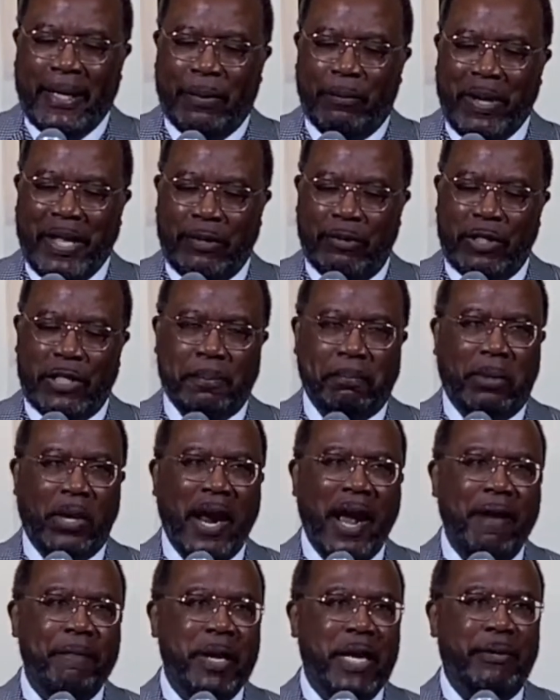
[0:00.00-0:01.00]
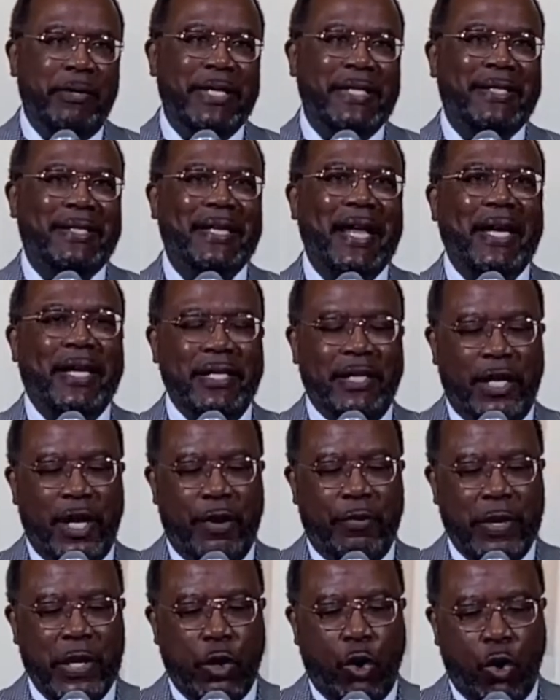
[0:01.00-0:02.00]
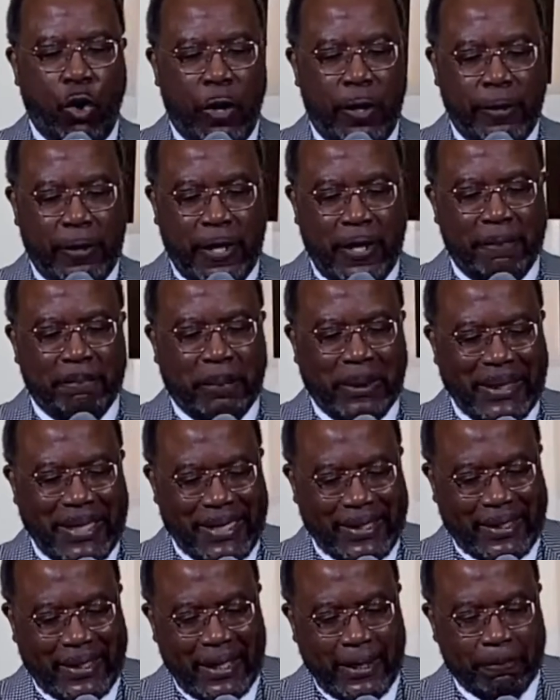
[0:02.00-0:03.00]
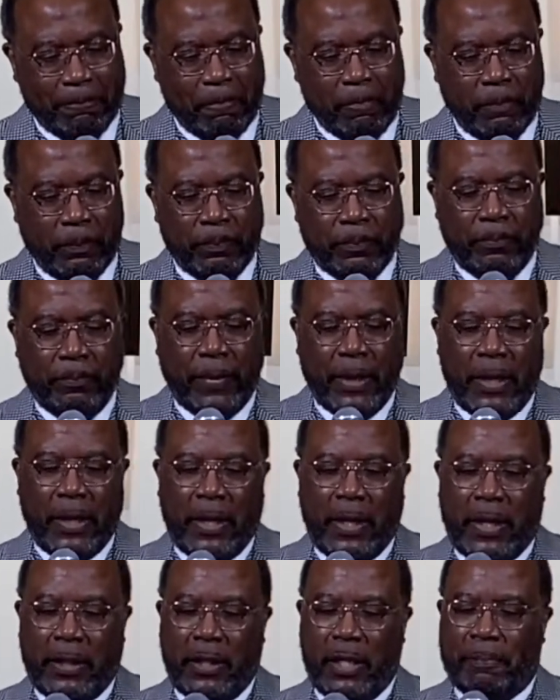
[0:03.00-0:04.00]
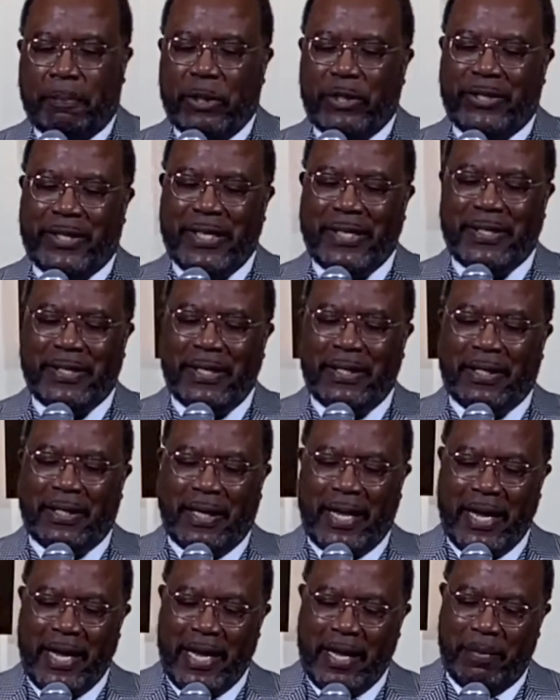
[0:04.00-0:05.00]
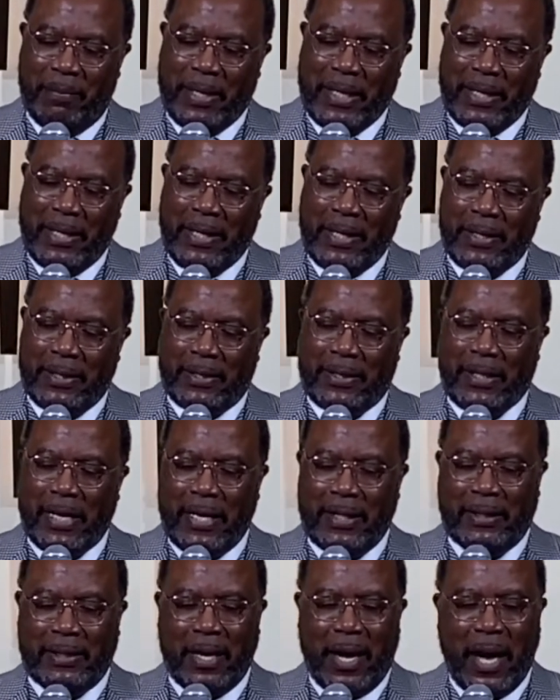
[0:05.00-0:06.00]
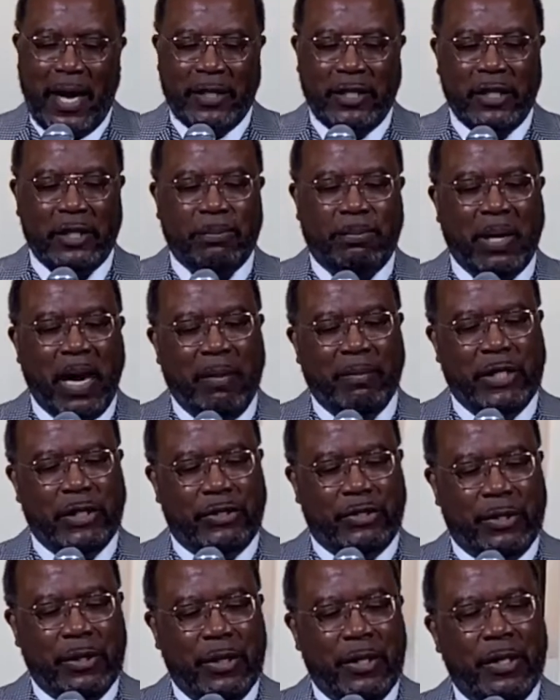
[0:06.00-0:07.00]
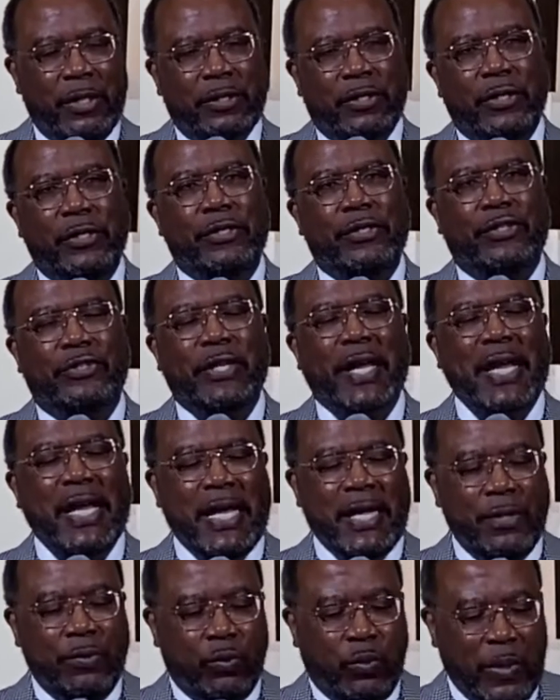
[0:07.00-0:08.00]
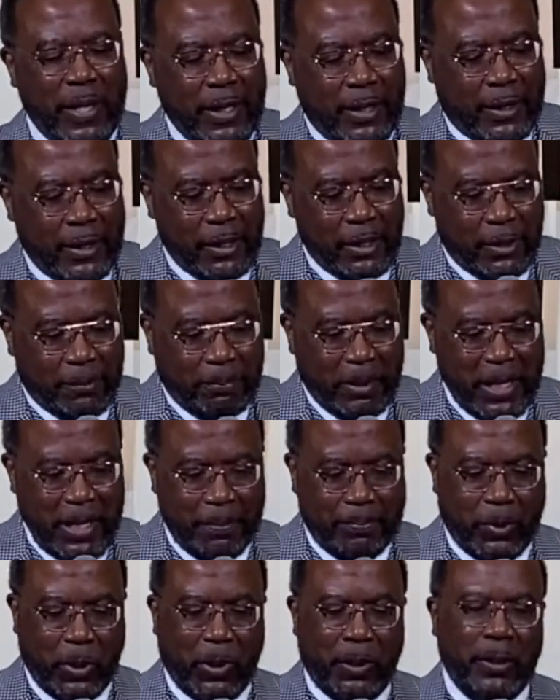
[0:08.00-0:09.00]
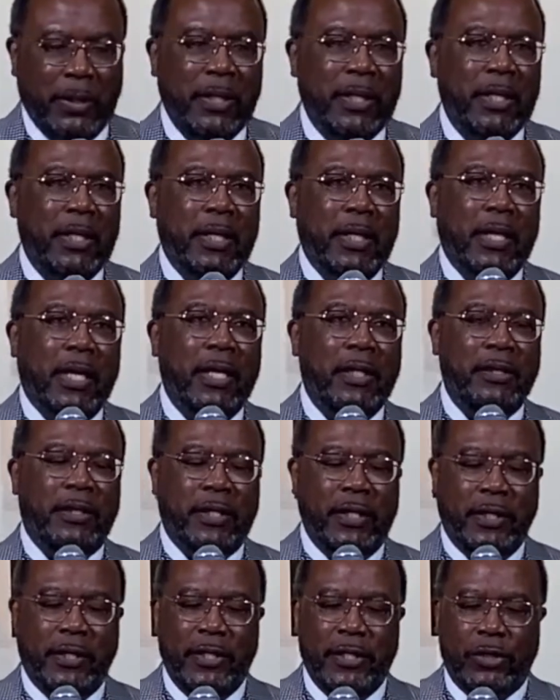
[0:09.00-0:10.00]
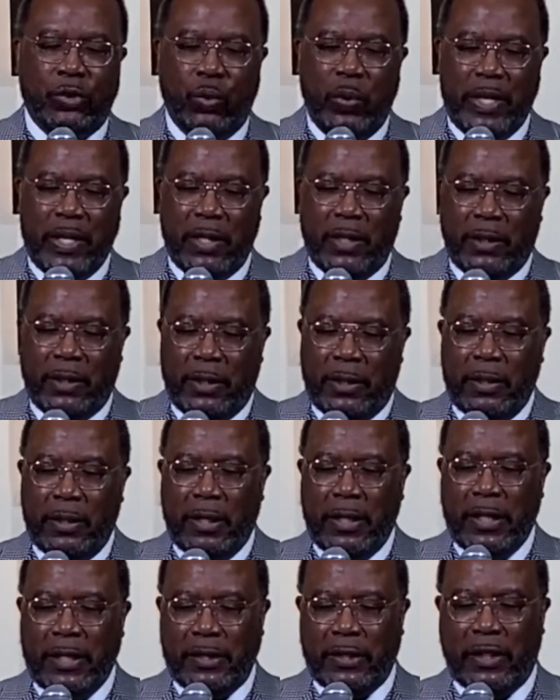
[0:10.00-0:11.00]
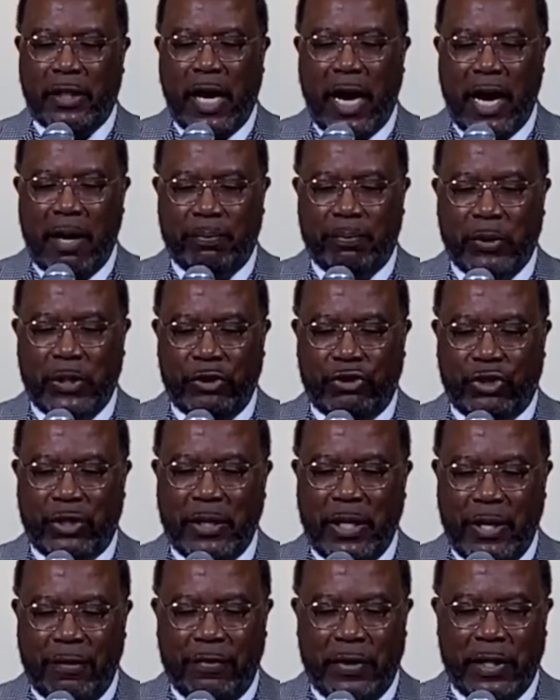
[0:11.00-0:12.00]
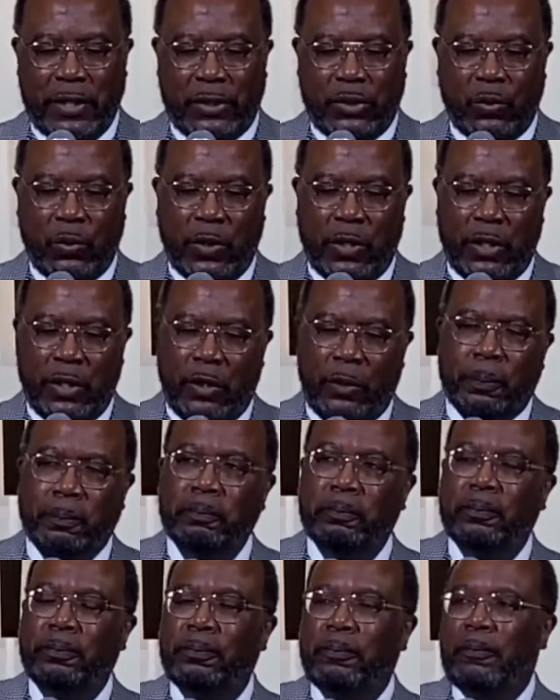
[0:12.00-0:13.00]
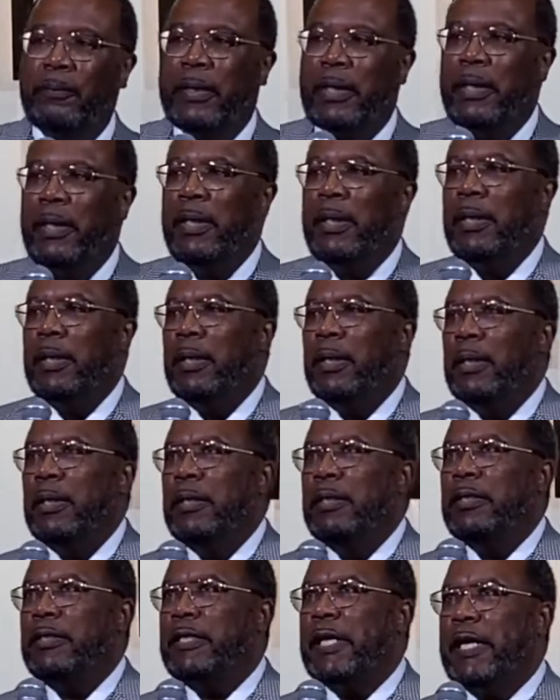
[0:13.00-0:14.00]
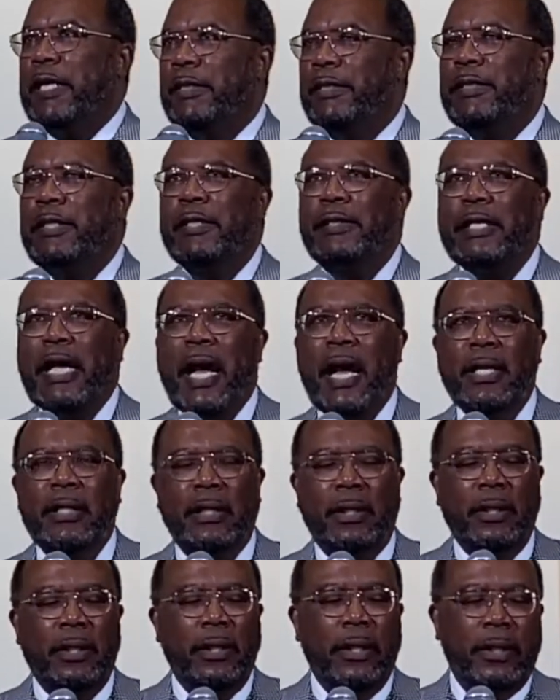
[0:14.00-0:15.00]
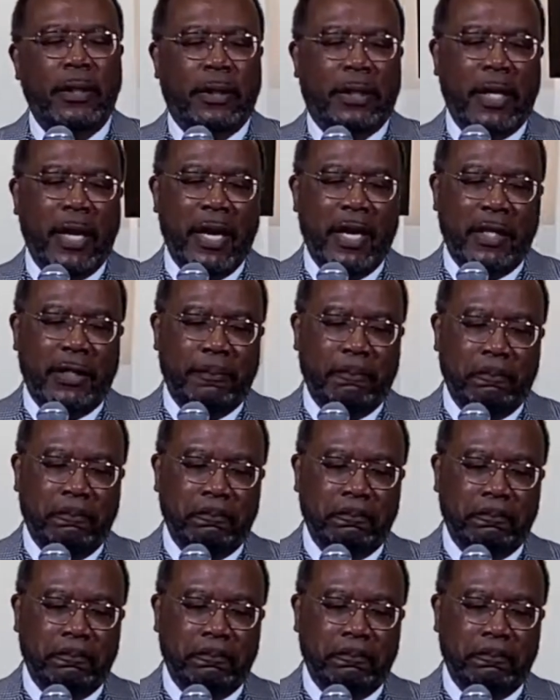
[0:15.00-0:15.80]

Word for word: whether it's primary, secondary, or implicit, the persistent claim is that God has promised to stay with his people until his will is accomplished in this world. Amen. Saints, as I look at